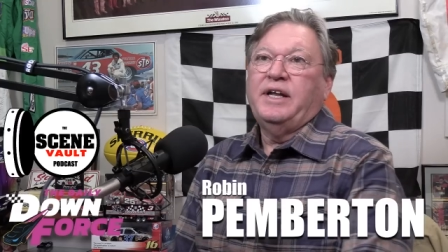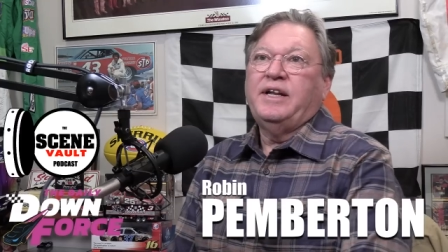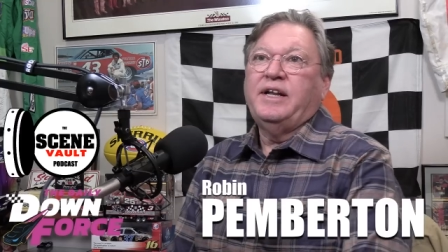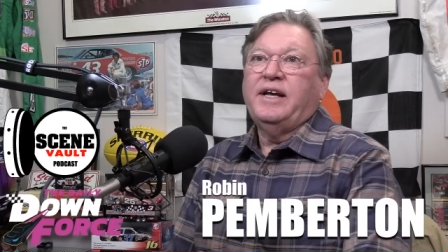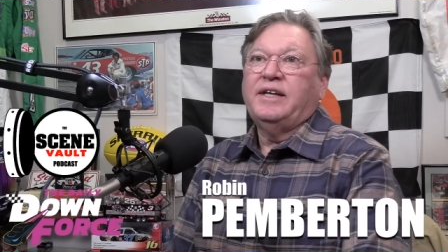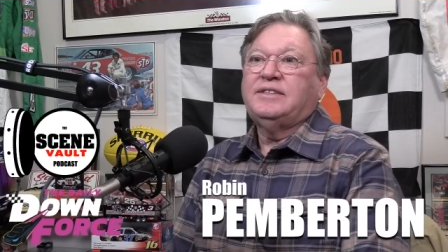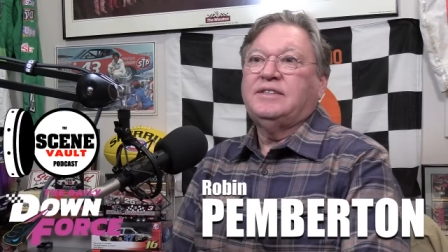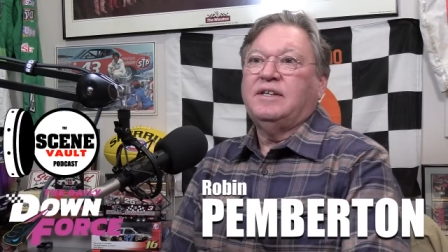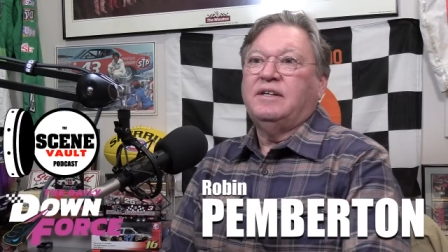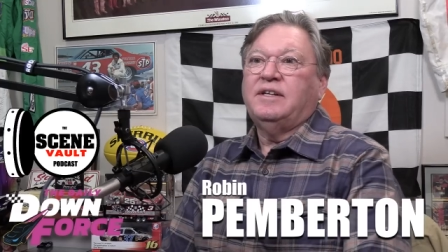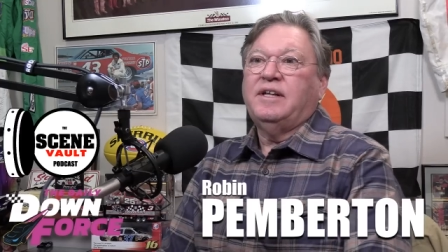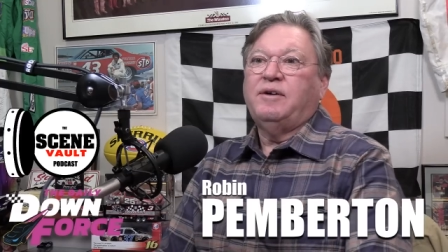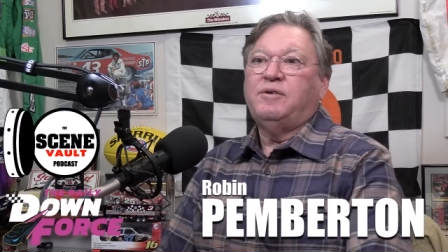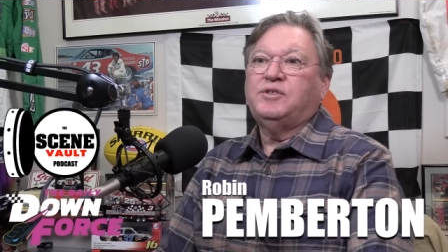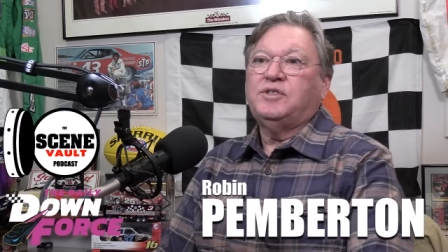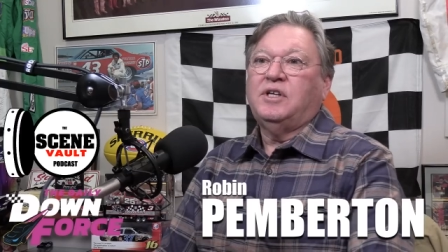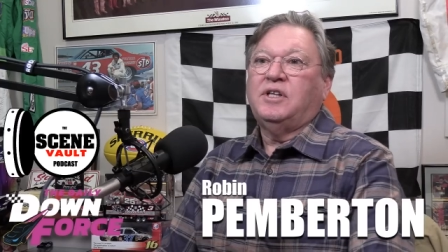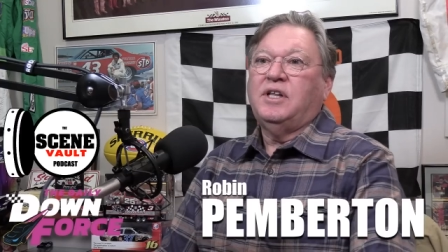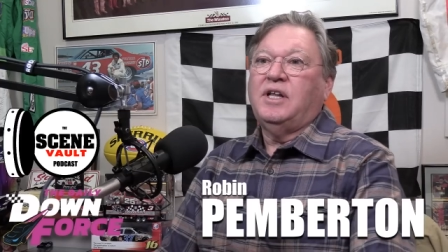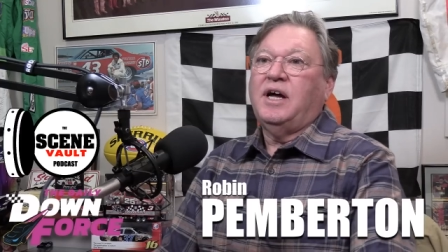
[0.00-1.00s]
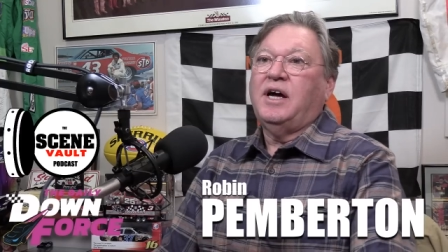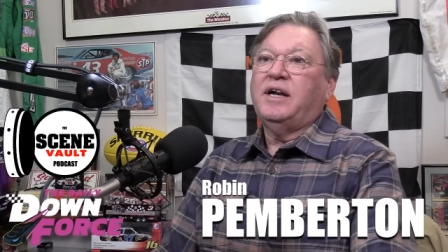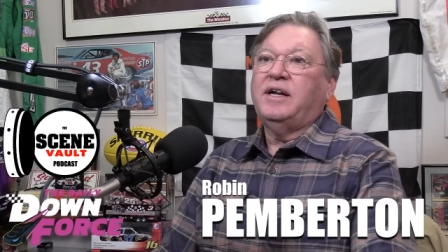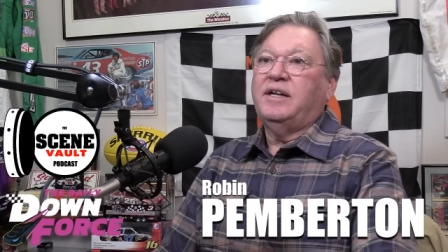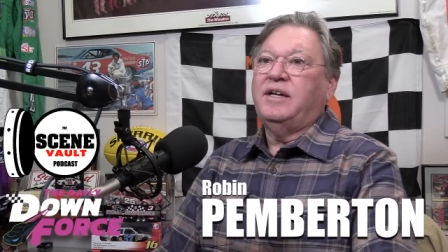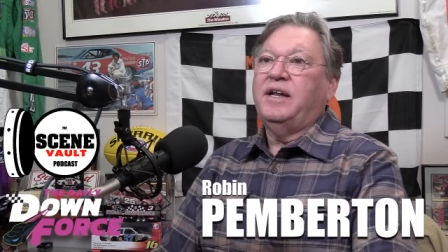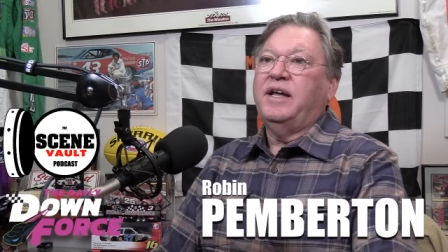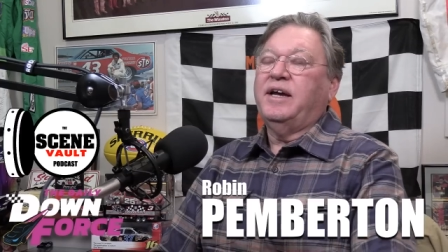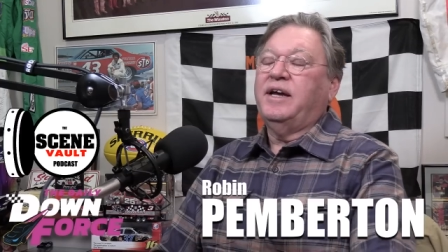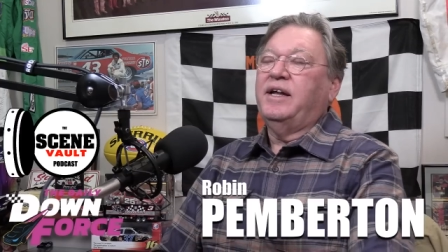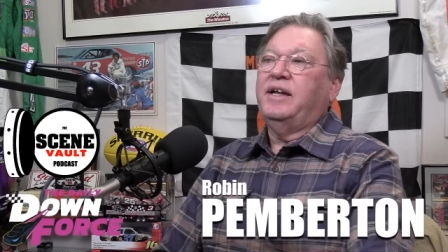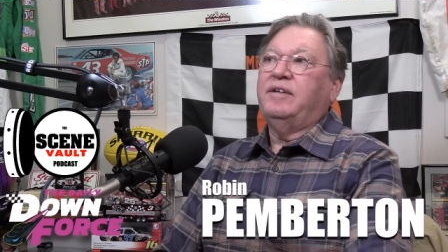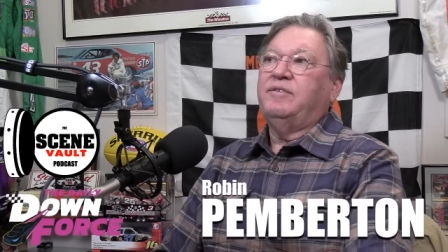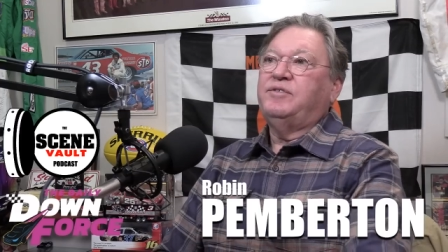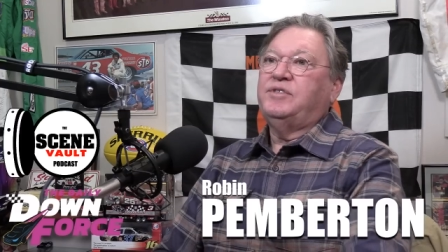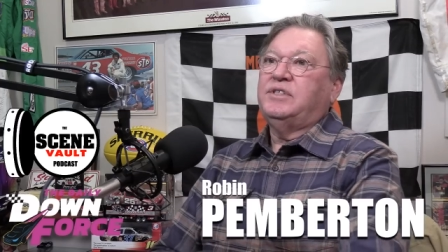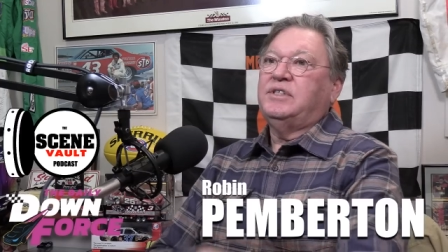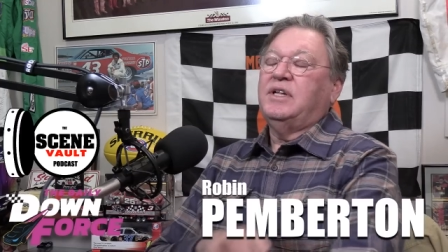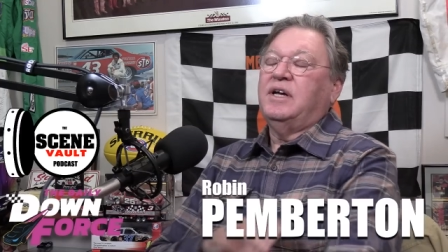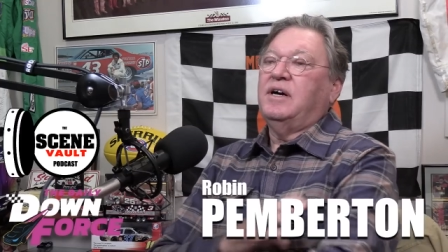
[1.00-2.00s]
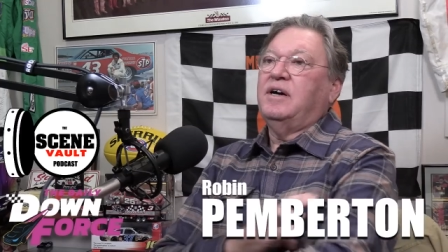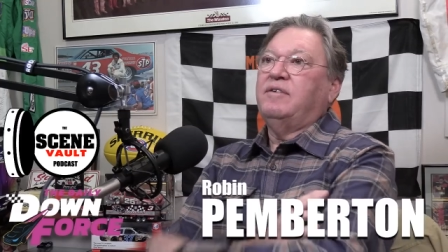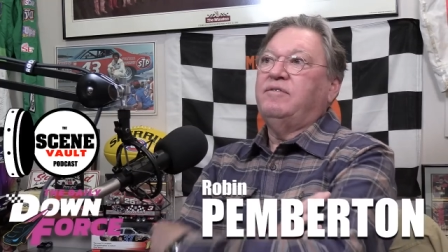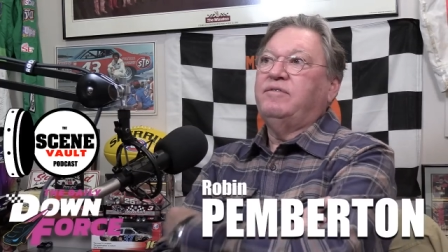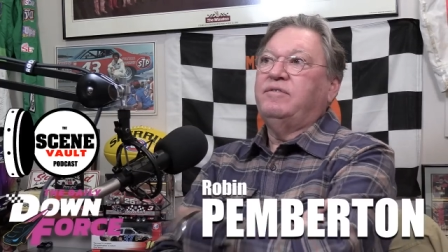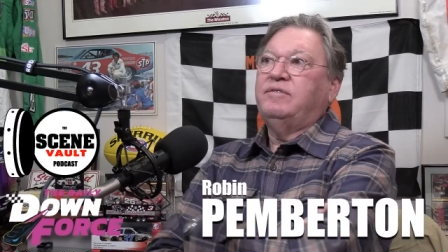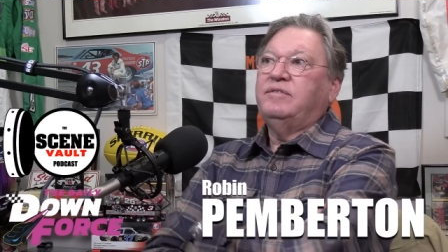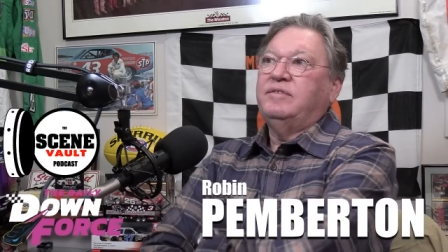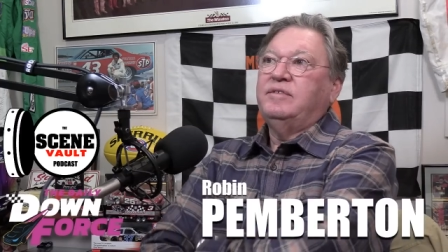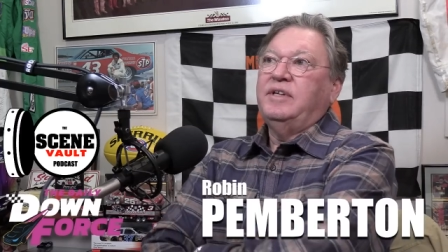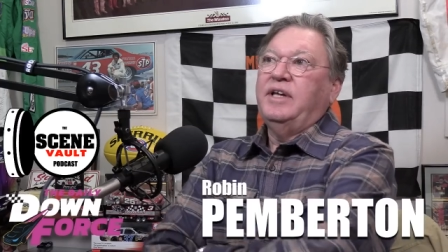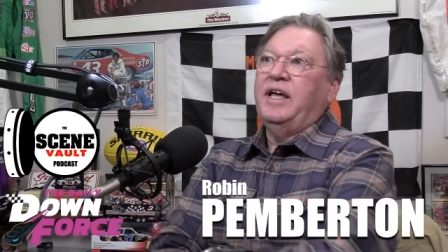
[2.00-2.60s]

and that was a lot of negative stuff.